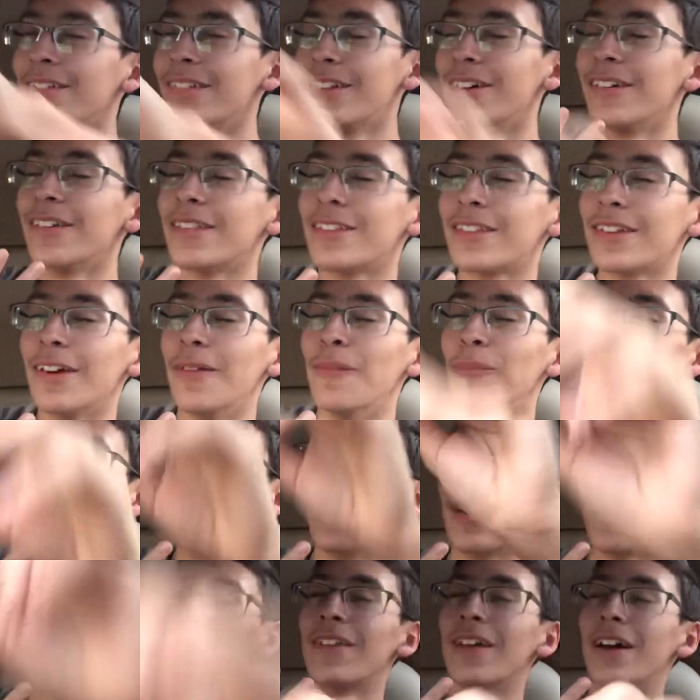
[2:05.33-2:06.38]
there's a
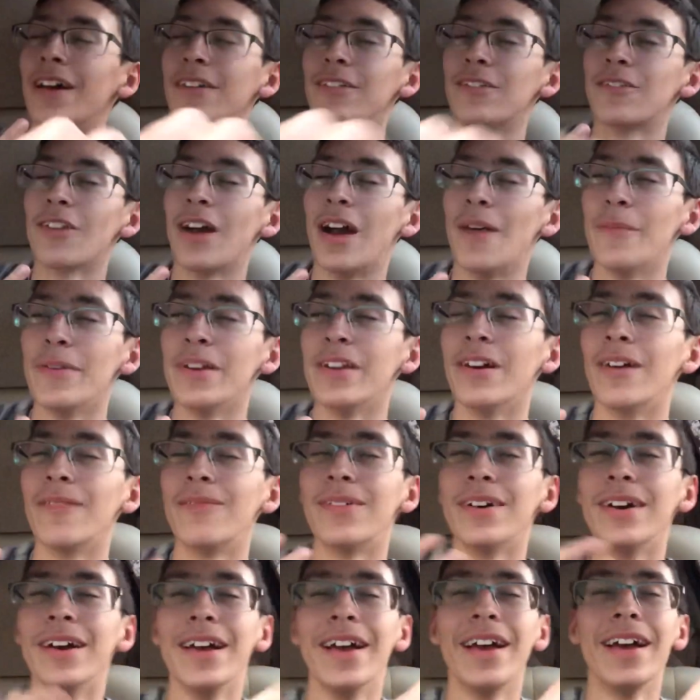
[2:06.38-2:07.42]
butterfly driving up
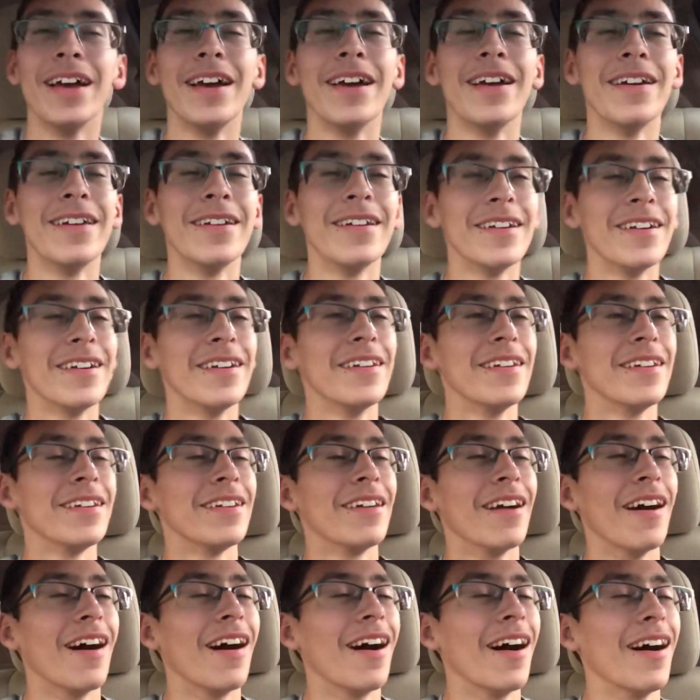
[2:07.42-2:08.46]
ahead.
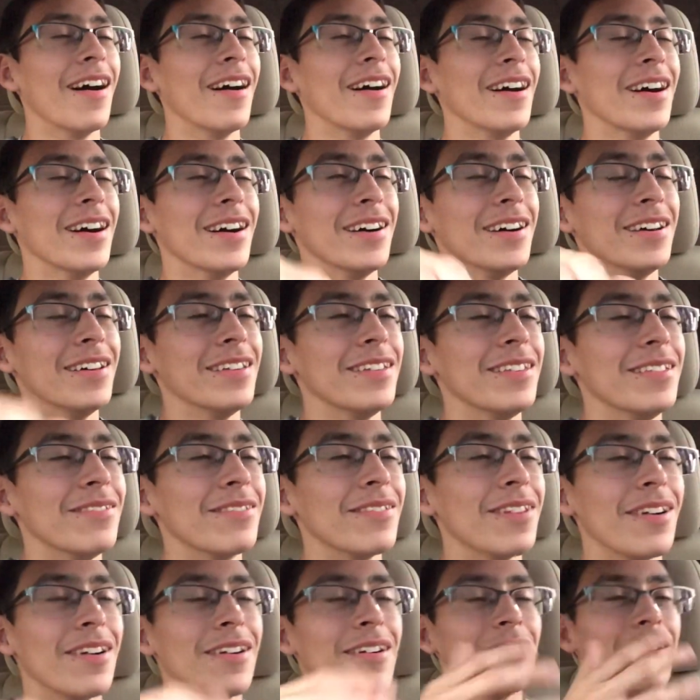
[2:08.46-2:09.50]
Yes,
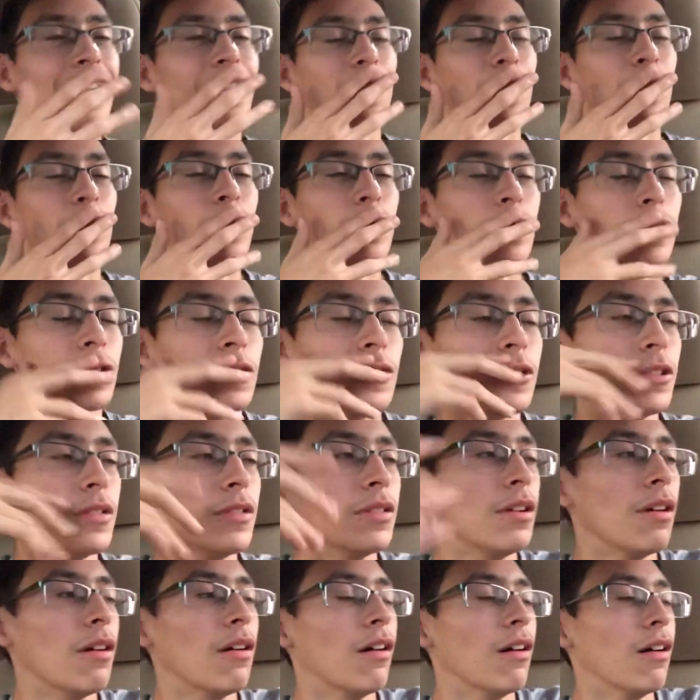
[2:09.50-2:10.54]
bro.
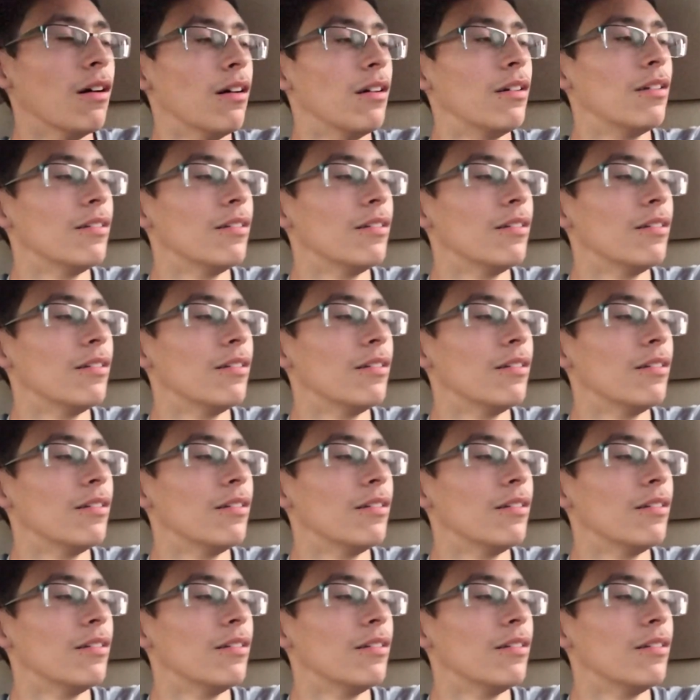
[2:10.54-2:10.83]
Oh,